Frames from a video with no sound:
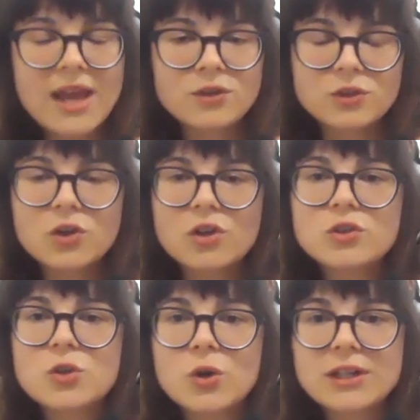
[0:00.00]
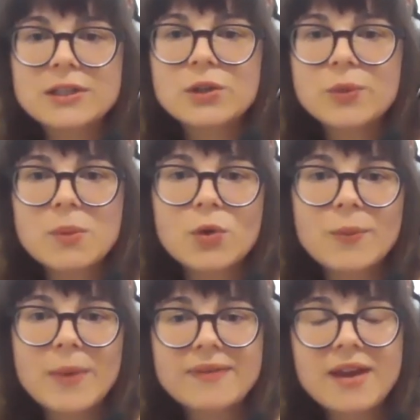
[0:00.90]
Angela's going to talk a little bit more
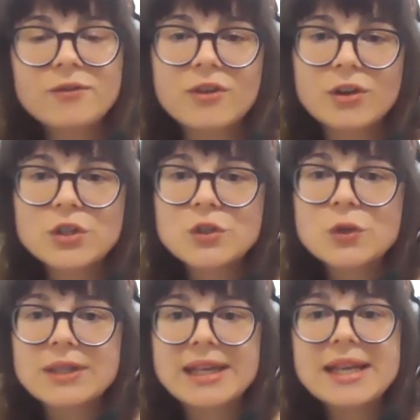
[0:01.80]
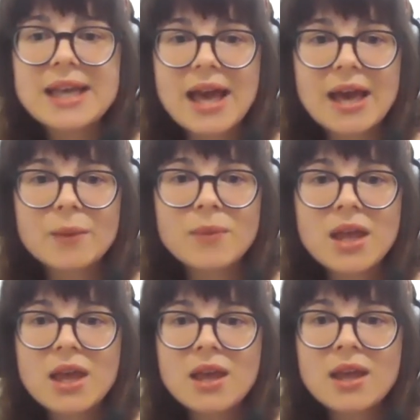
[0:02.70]
about that very shortly.
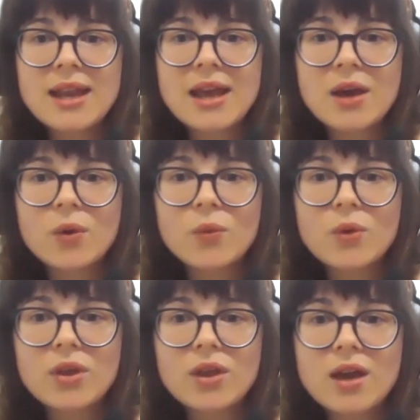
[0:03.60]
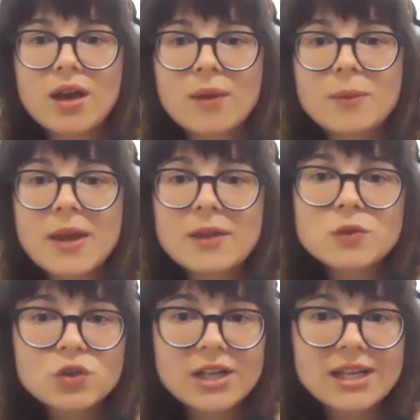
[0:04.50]
The
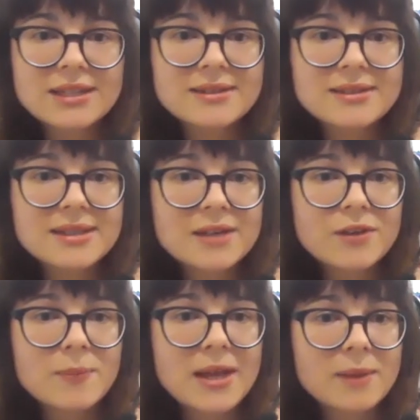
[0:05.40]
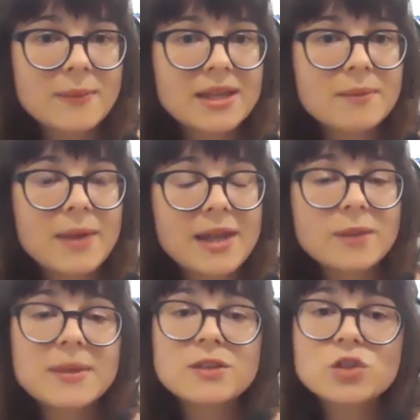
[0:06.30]
Pencil Tree is Stevie
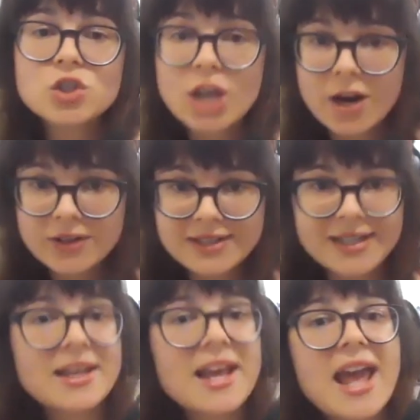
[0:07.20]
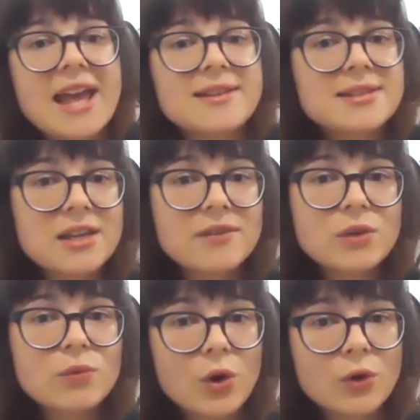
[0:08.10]
Bellamy's charity, and
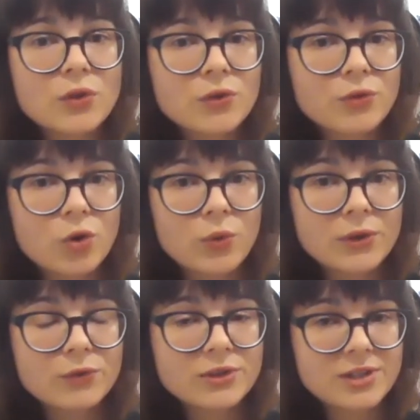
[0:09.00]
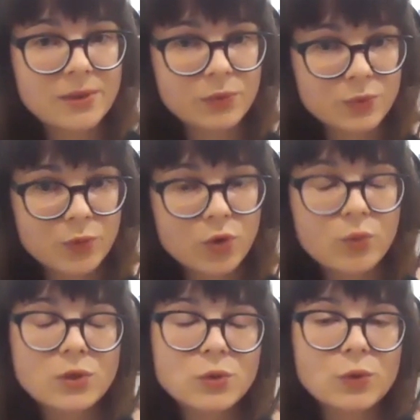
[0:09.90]
Stevie wrote the foreword for Tim's book,
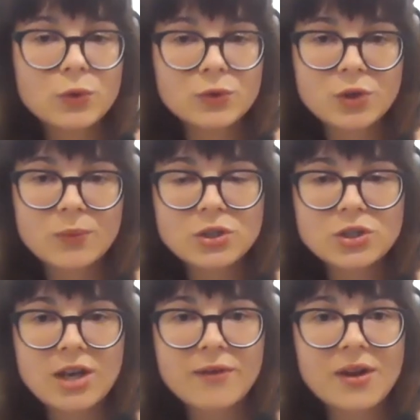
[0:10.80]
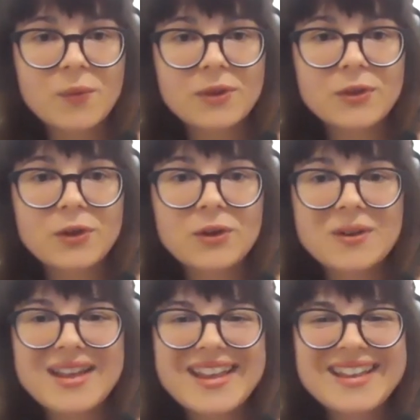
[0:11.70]
which we'll also be sharing with you.
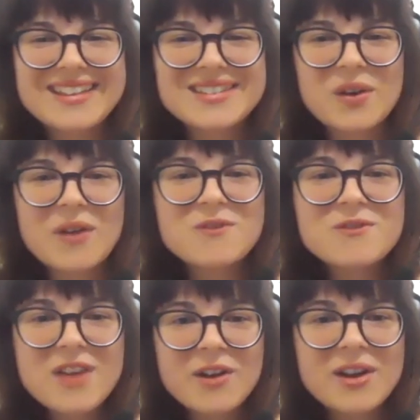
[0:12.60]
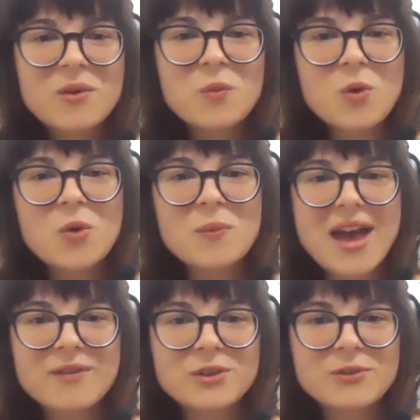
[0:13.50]
So a very warm
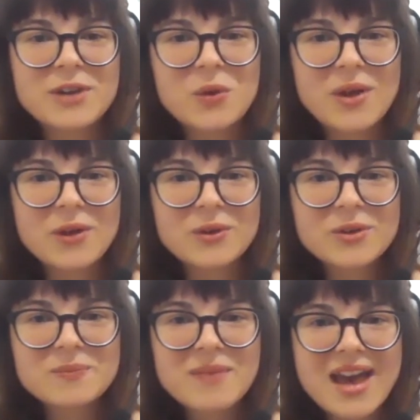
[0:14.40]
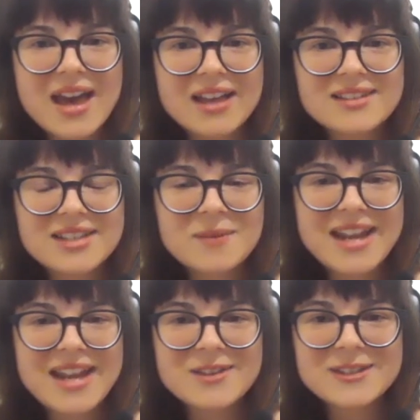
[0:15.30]
Avid Reader welcome, Tim
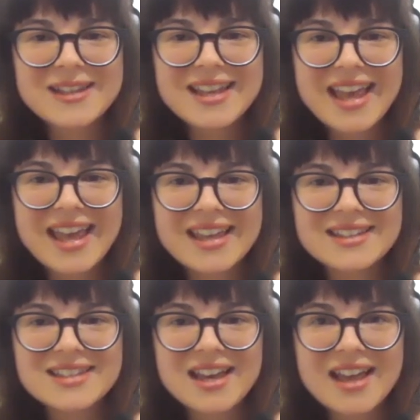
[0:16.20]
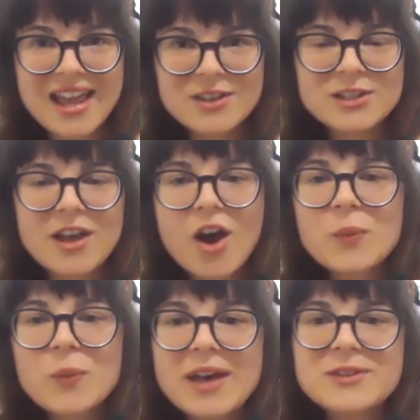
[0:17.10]
and Angela. And Angela,
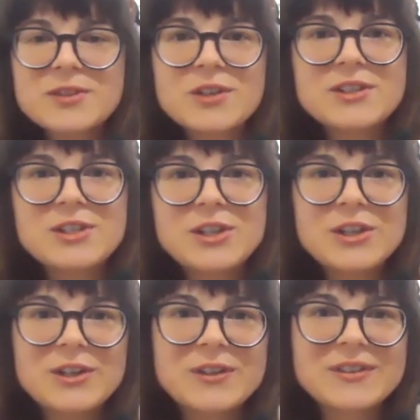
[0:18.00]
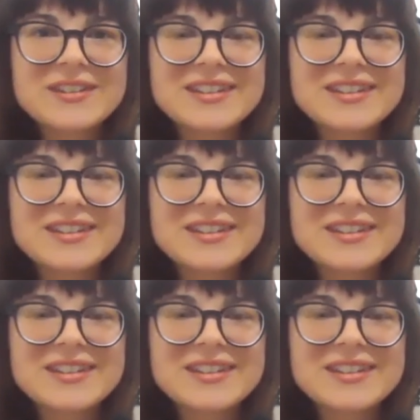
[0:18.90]
I'll pass over to you.